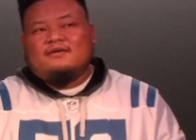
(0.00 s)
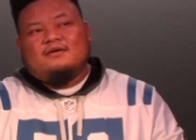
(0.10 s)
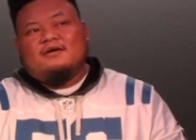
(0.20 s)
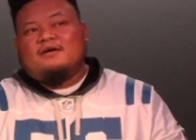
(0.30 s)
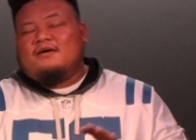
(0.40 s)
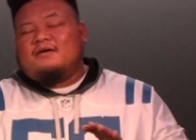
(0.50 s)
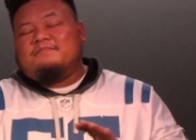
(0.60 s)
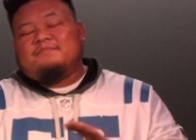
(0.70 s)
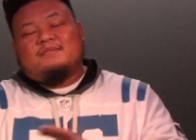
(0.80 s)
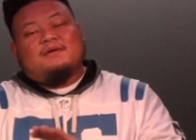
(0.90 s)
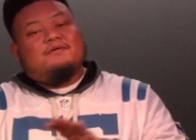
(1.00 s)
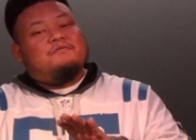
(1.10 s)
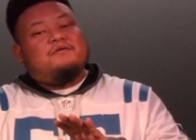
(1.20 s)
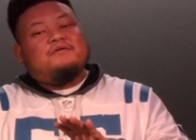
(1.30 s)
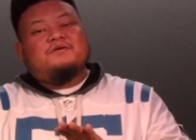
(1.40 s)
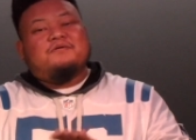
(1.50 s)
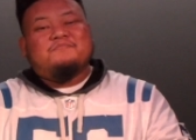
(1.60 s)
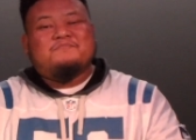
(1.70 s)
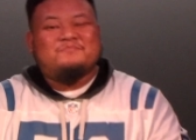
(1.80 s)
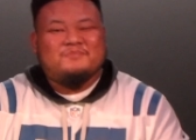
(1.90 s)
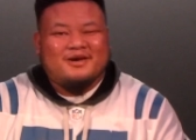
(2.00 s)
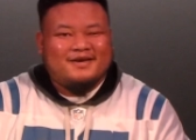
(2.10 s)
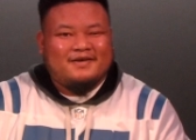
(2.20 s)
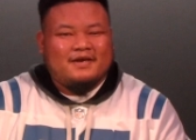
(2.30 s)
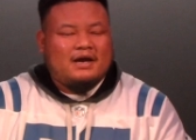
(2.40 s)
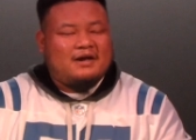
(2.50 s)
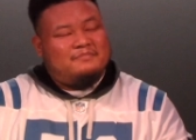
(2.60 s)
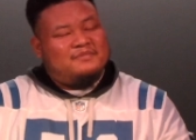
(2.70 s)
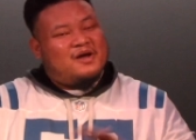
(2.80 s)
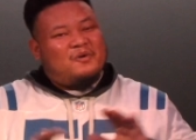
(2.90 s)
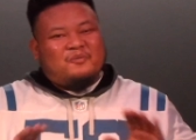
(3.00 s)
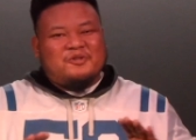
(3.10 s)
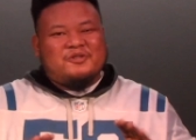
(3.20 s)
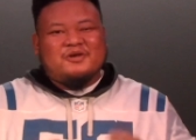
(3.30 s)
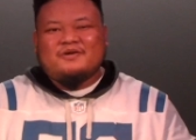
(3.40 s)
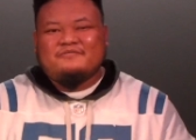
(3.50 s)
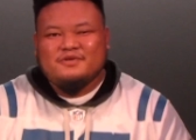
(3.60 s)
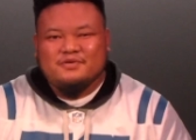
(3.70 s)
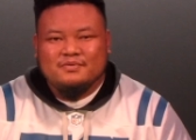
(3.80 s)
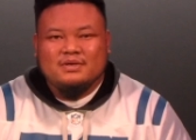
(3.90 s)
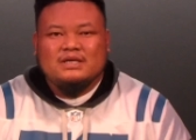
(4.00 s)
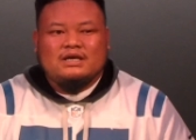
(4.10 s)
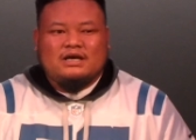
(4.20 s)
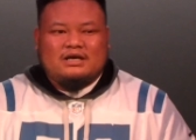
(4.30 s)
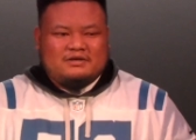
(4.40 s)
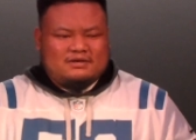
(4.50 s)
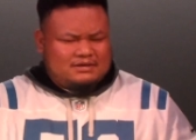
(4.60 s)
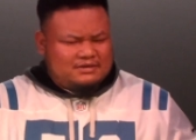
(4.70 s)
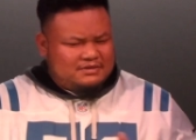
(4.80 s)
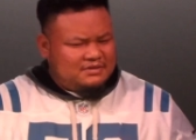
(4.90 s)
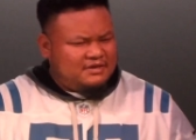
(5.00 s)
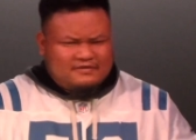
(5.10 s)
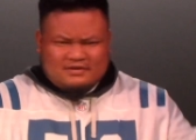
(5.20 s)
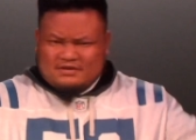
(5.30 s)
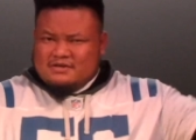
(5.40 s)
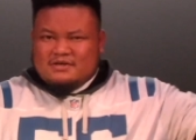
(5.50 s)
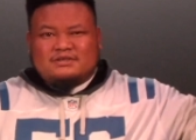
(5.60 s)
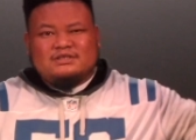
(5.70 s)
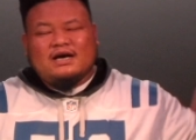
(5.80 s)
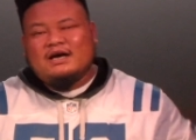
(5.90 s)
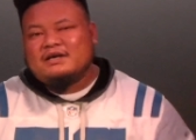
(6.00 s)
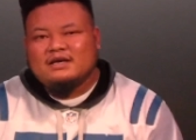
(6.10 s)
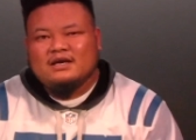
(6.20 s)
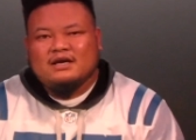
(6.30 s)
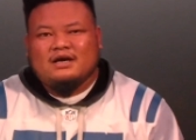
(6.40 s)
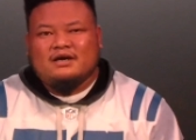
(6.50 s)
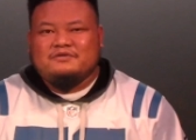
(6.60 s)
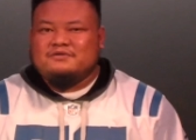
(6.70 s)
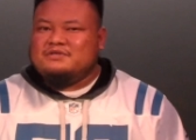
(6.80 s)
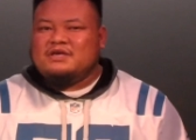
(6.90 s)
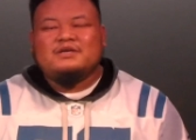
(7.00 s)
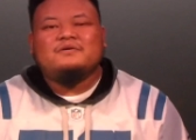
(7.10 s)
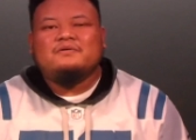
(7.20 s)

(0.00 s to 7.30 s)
I don't think so, right? I am not worthy of you to untie your sandal,